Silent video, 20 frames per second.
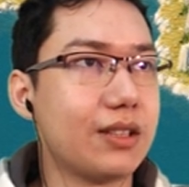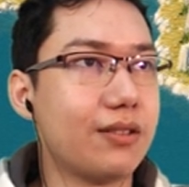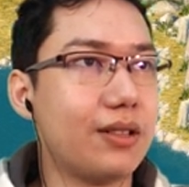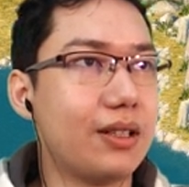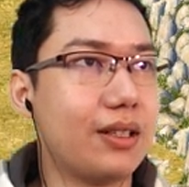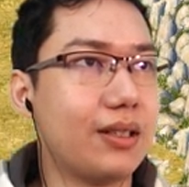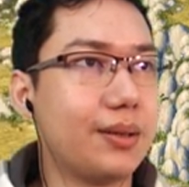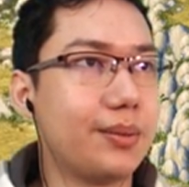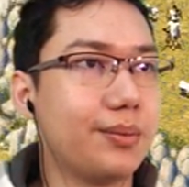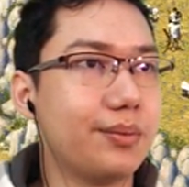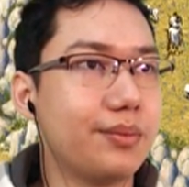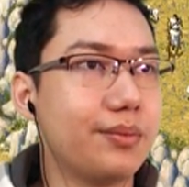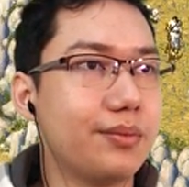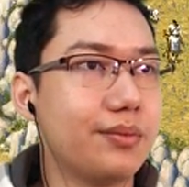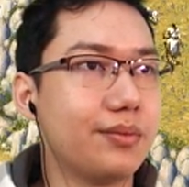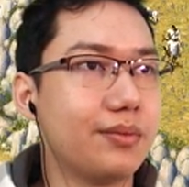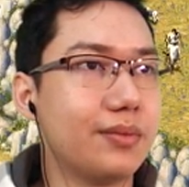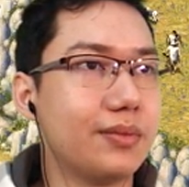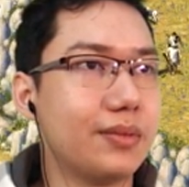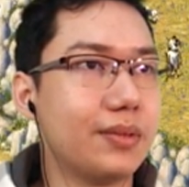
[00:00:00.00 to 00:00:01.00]
Well,
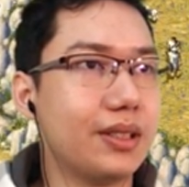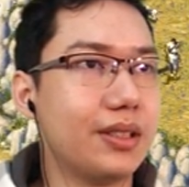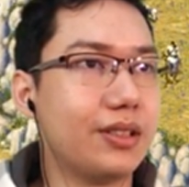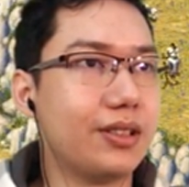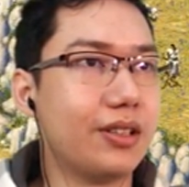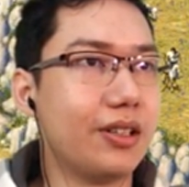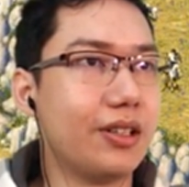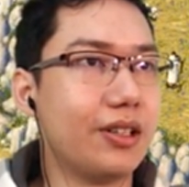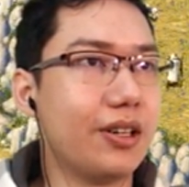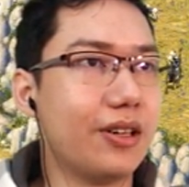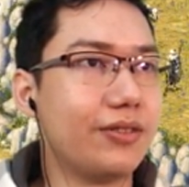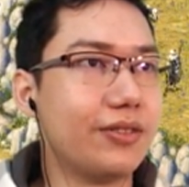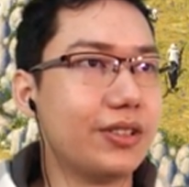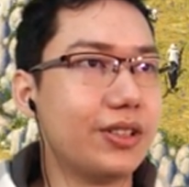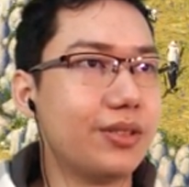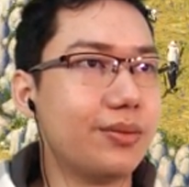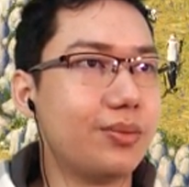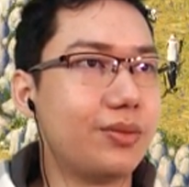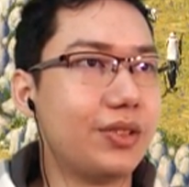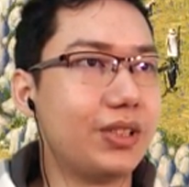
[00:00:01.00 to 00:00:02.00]
he's going off
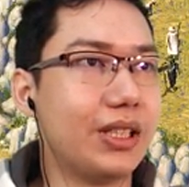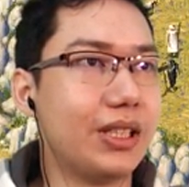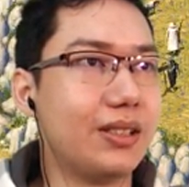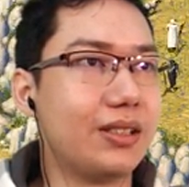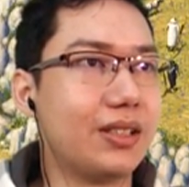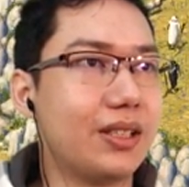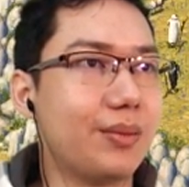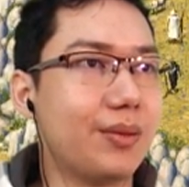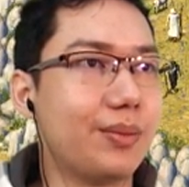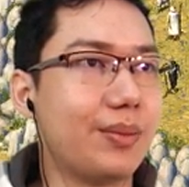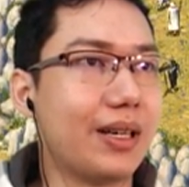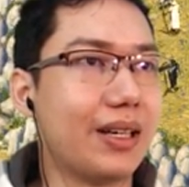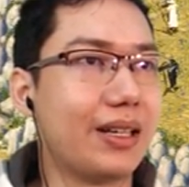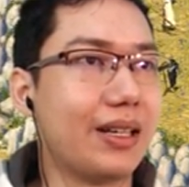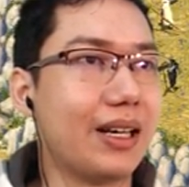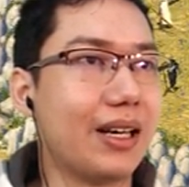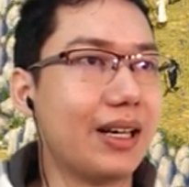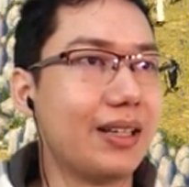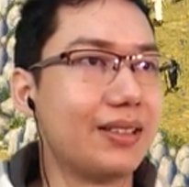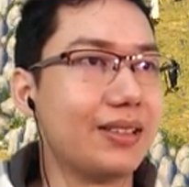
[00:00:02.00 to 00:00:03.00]
to chase some of my
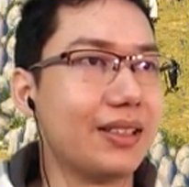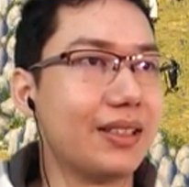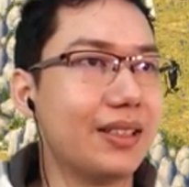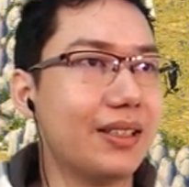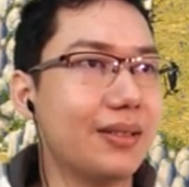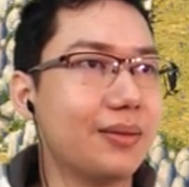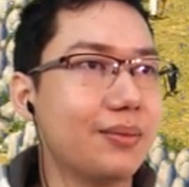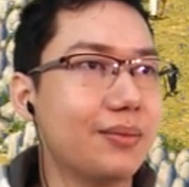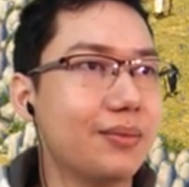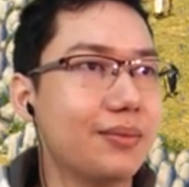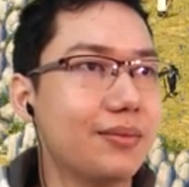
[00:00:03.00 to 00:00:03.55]
guys here.